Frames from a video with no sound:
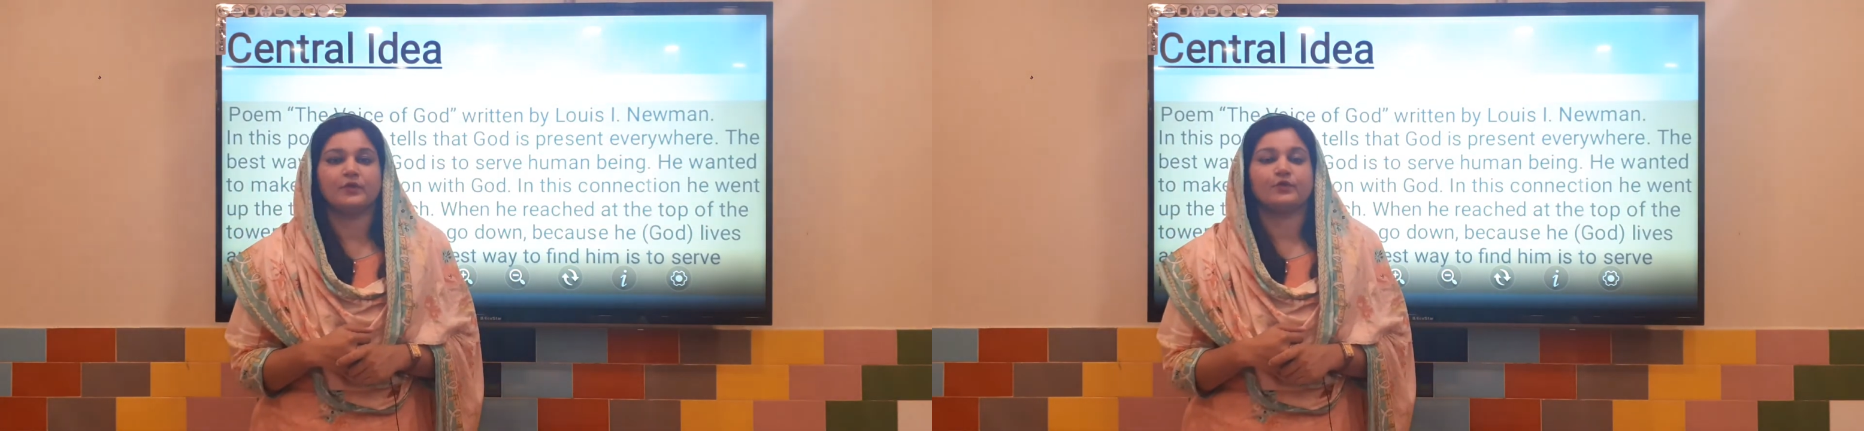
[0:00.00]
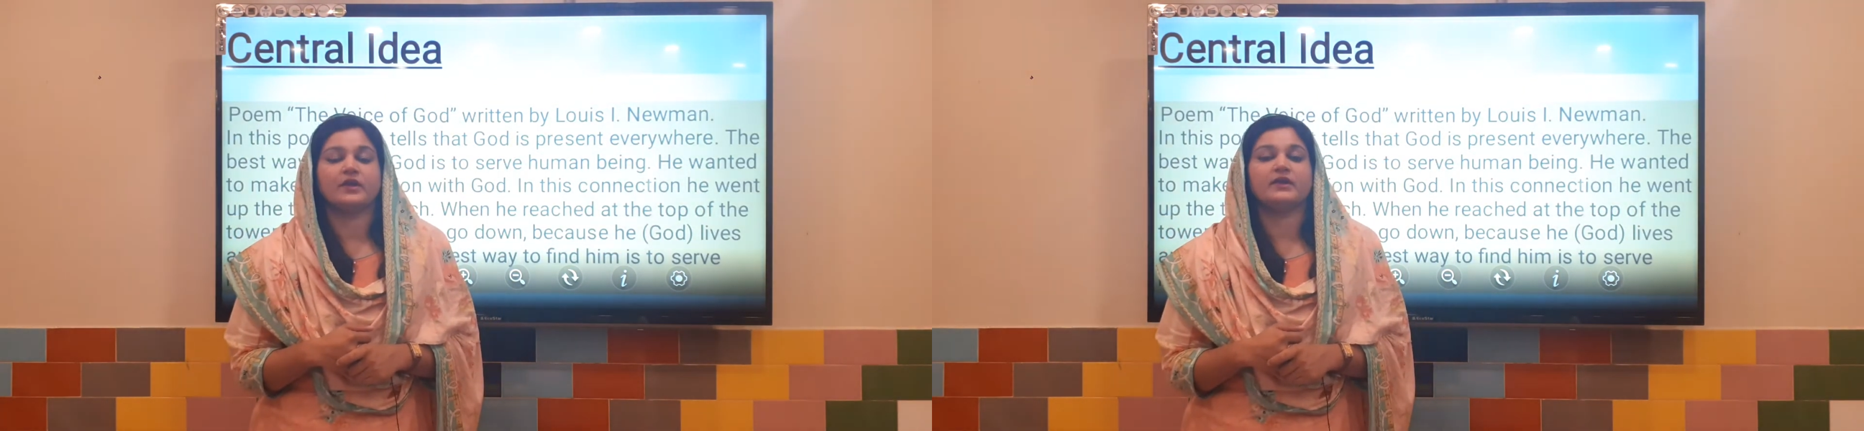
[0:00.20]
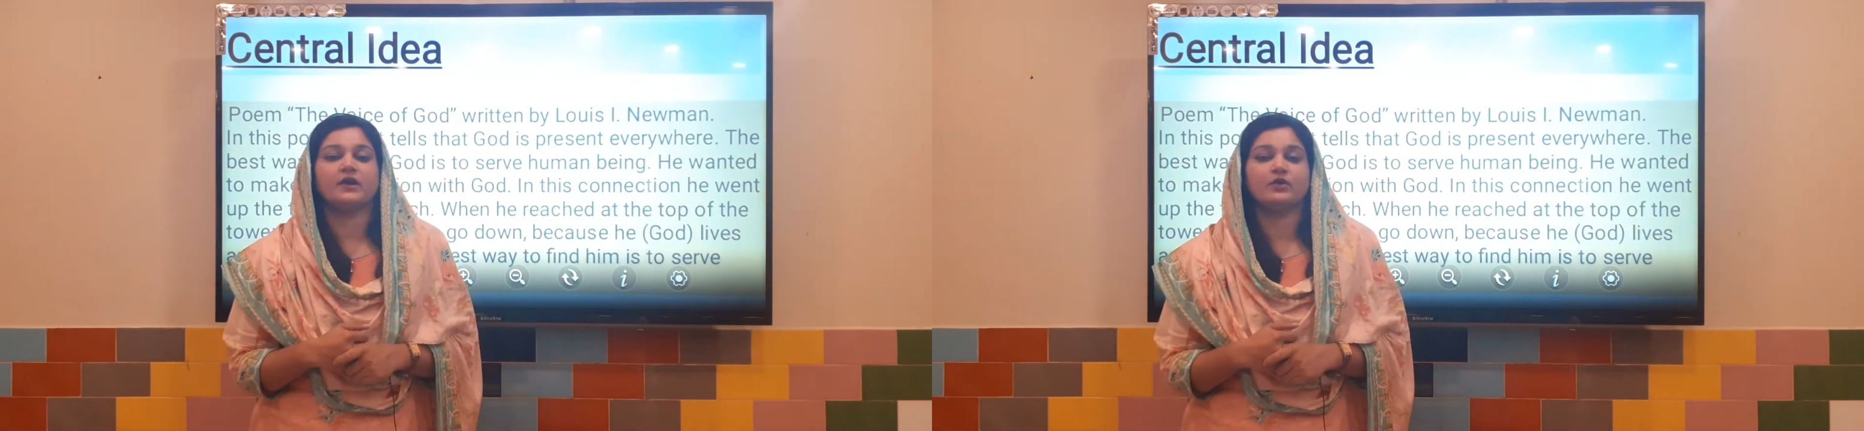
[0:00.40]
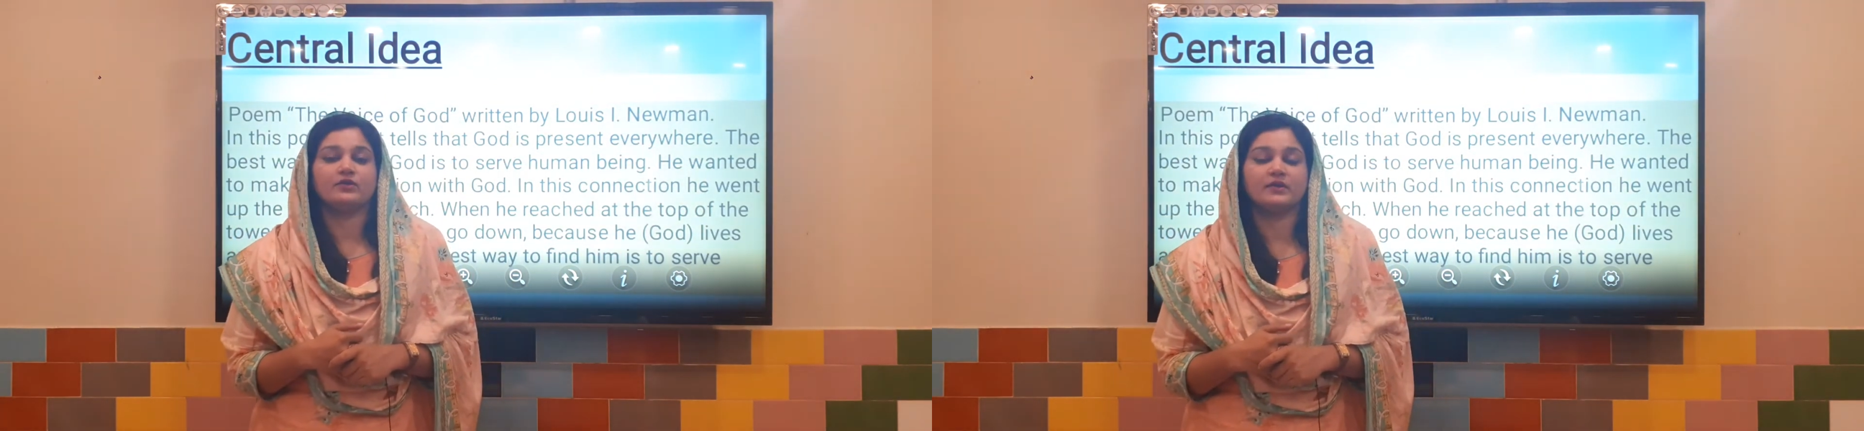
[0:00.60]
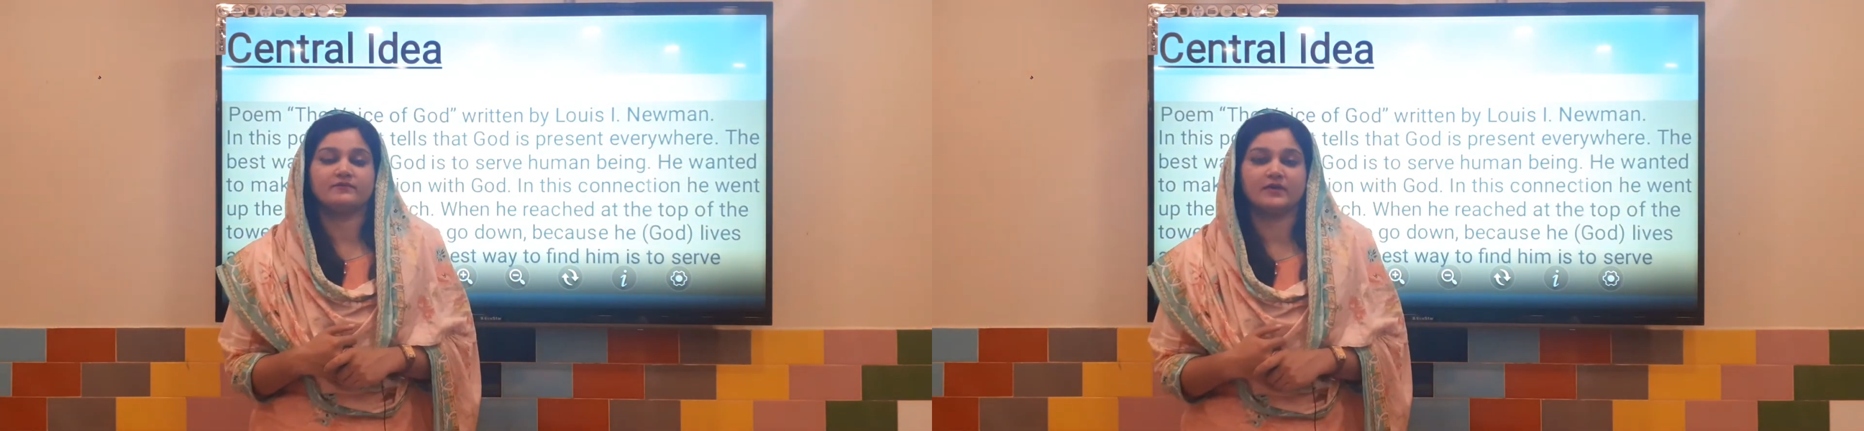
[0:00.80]
Okay,
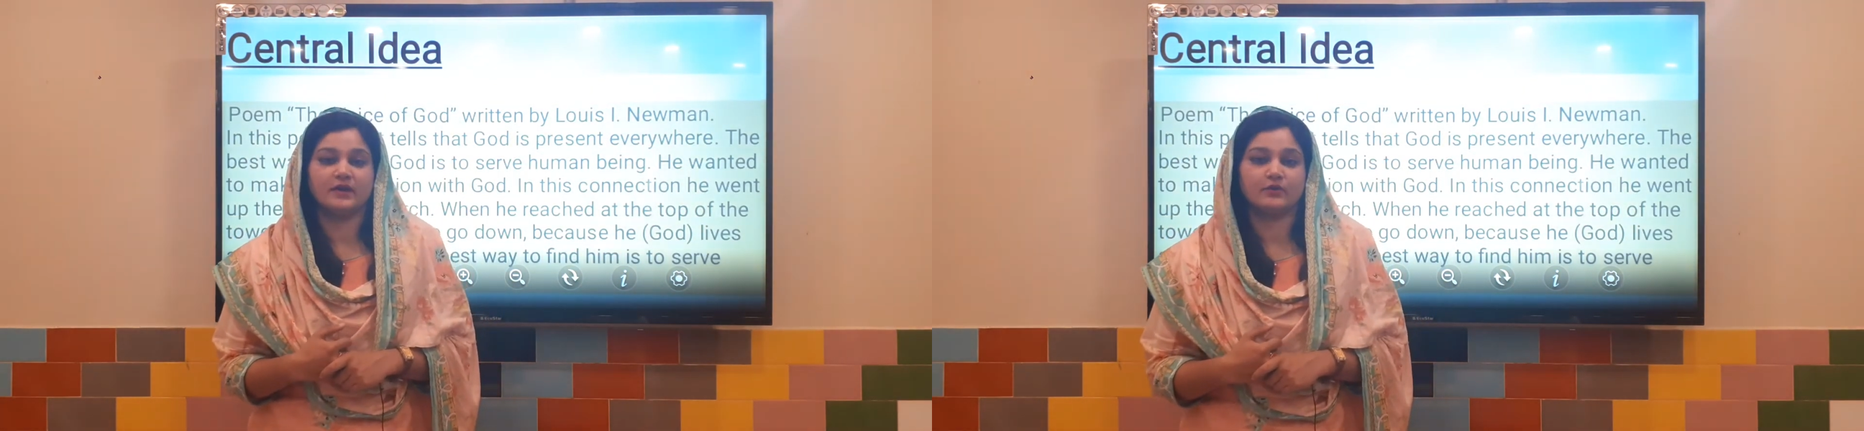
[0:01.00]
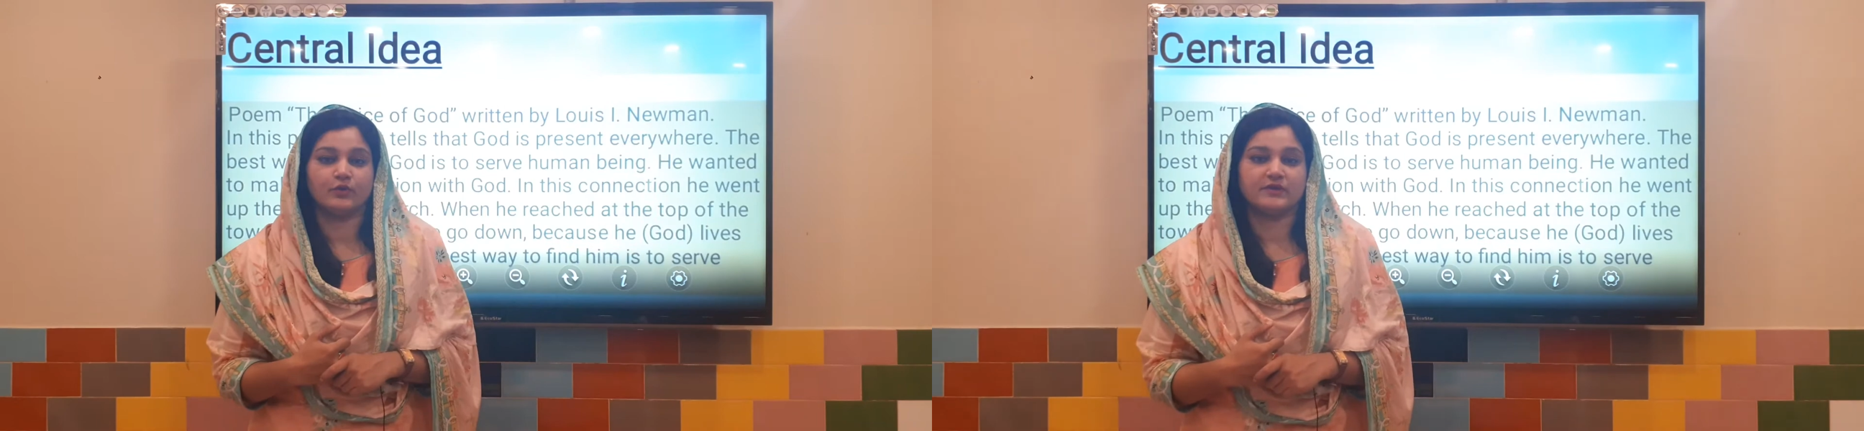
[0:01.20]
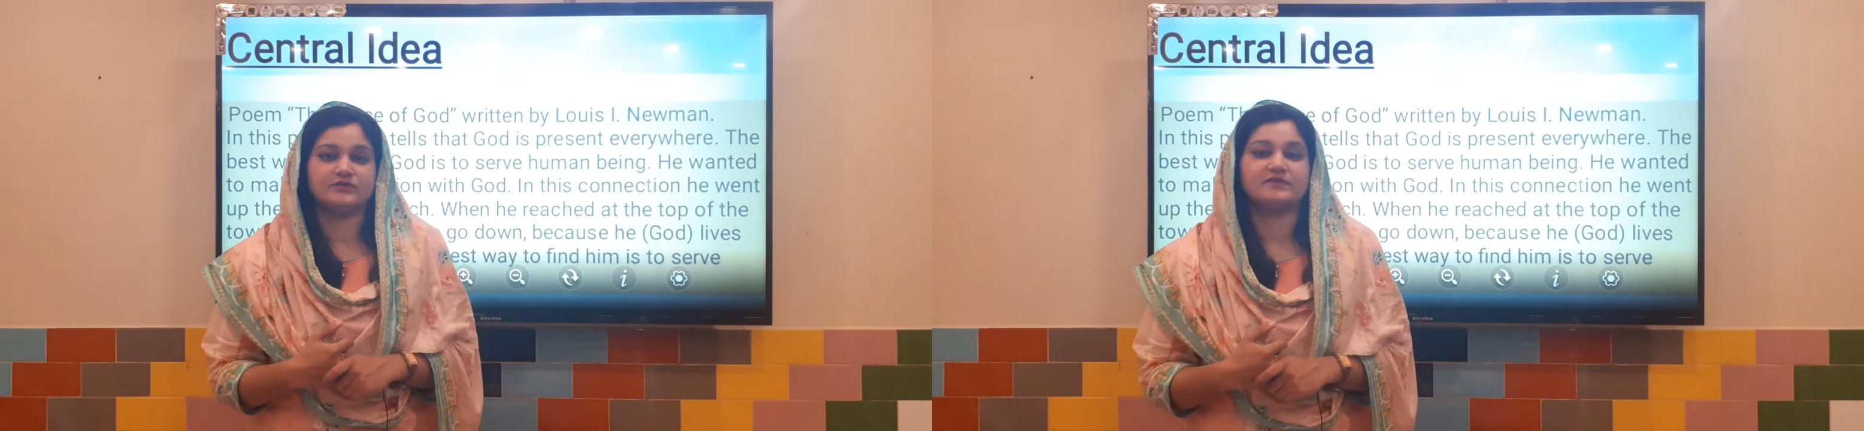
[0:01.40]
now we are going